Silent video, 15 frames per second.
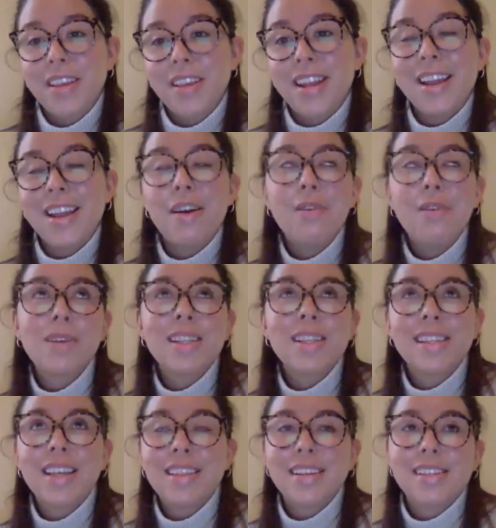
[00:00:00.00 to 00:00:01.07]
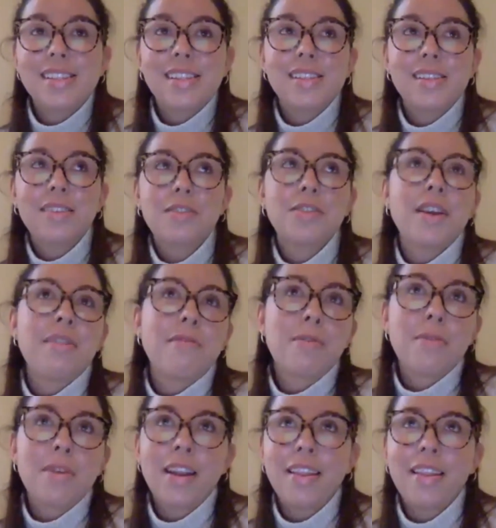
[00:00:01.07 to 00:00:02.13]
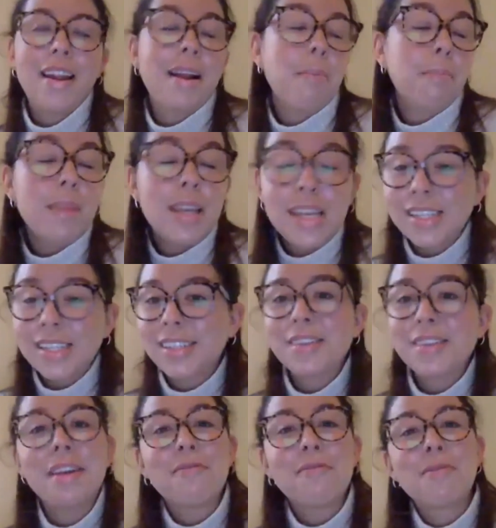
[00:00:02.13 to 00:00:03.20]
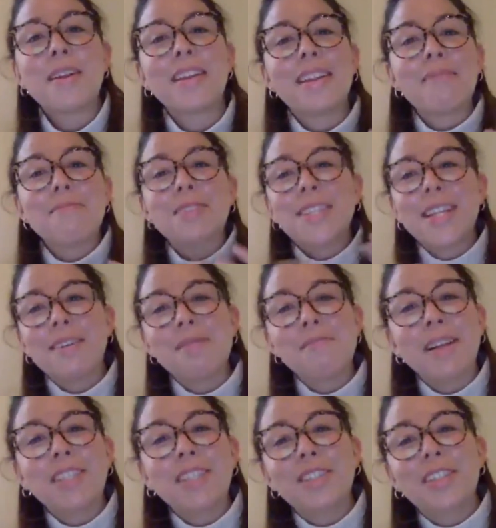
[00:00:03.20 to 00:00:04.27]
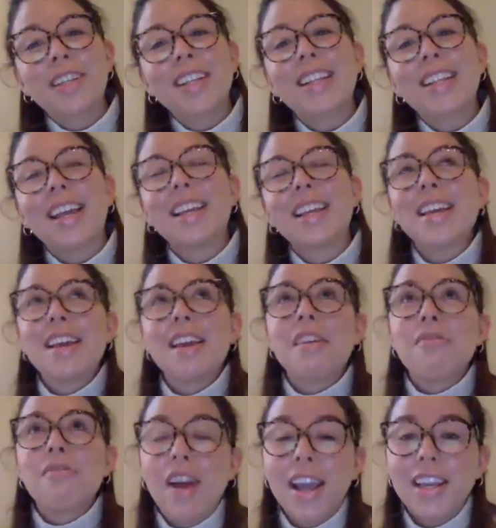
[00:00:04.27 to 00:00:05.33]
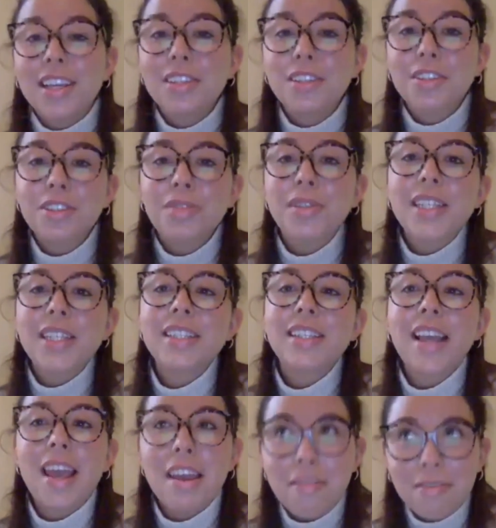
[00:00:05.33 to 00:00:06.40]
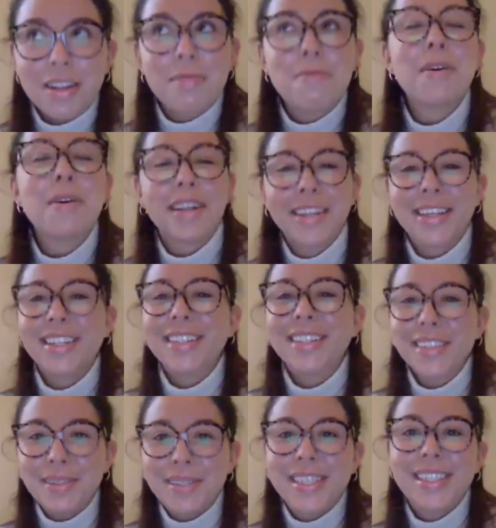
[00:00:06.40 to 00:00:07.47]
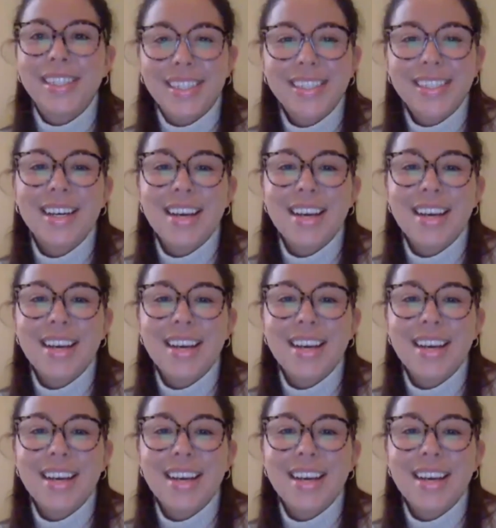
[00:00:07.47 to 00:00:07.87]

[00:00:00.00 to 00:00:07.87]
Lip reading: And I always say this to everyone that I meet, to everyone that I'm sharing my journey, like, if I can do it, anyone can do it.